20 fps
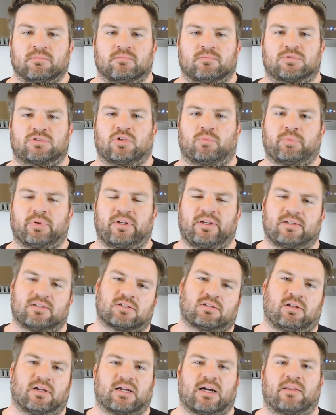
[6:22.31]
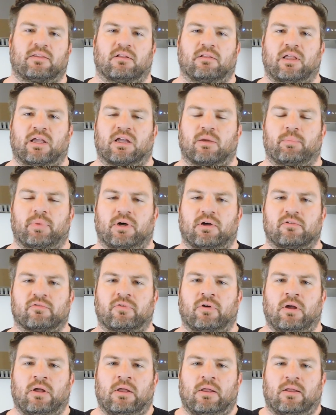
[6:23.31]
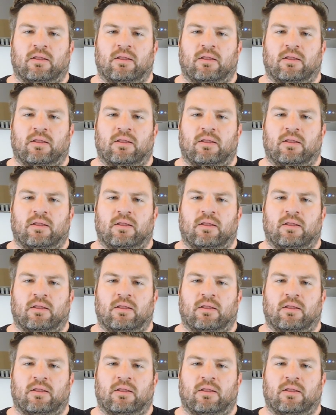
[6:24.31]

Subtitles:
So please click on the link above.